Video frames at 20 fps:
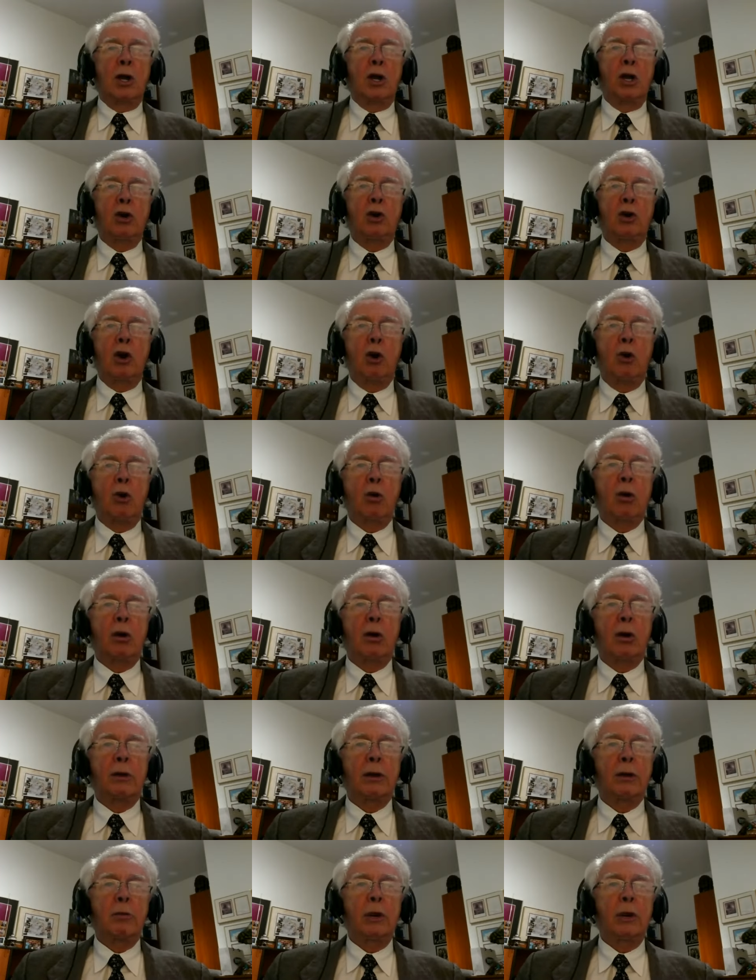
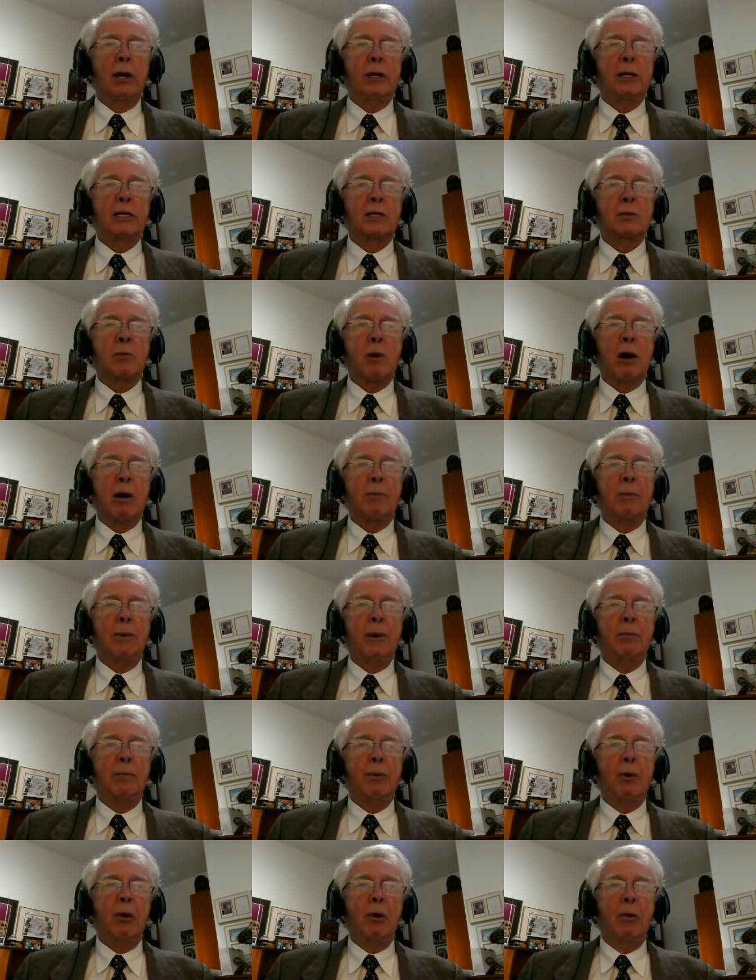the really smart
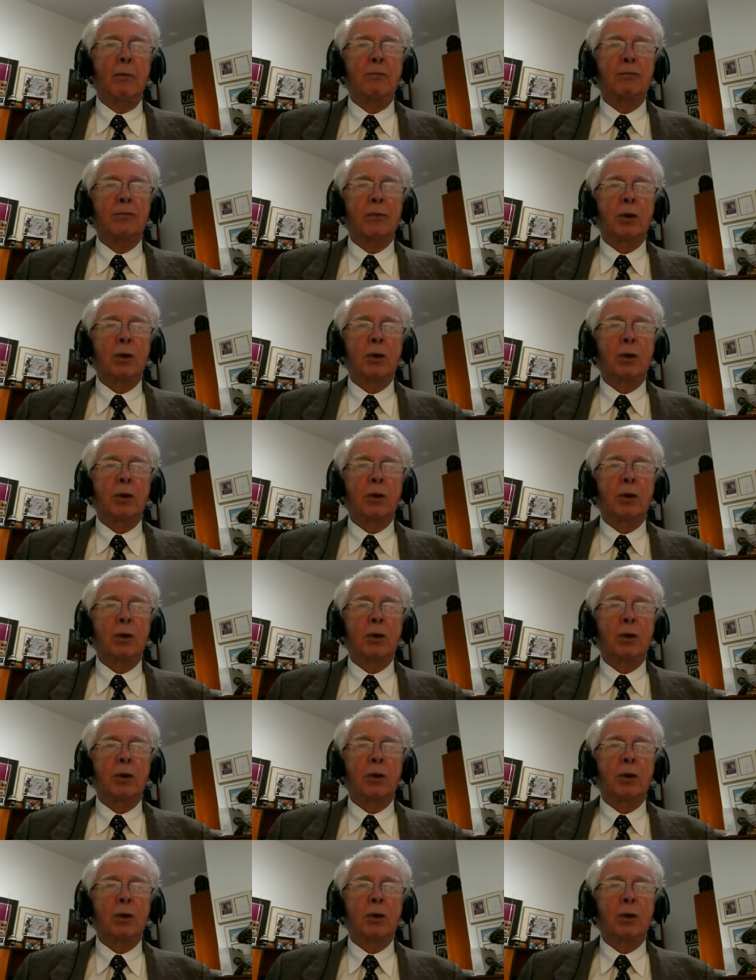people.